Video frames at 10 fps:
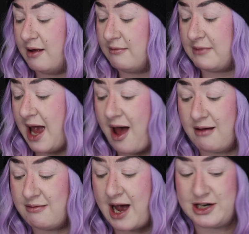yeah,
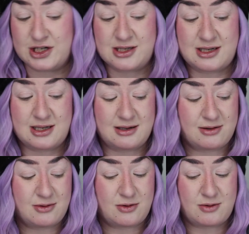I just
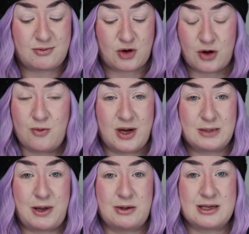couldn't wait
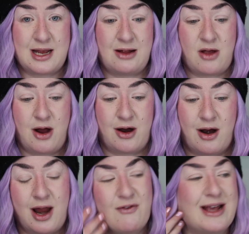to play with this any
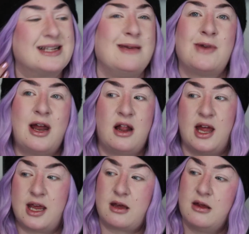longer. If I seem kind of
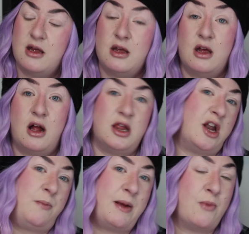like a
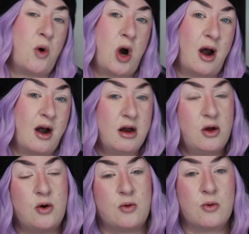little bit more
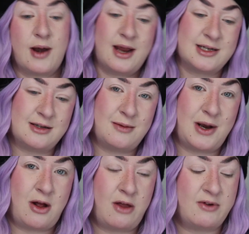random
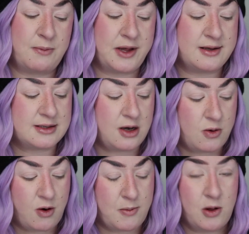and all over the place than
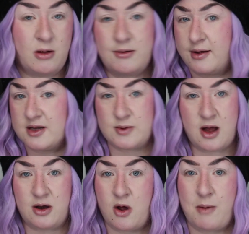normal, because we
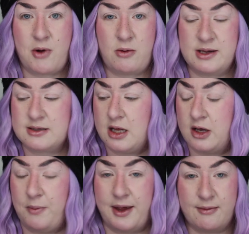all know I'm always a
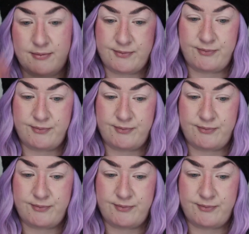little bit,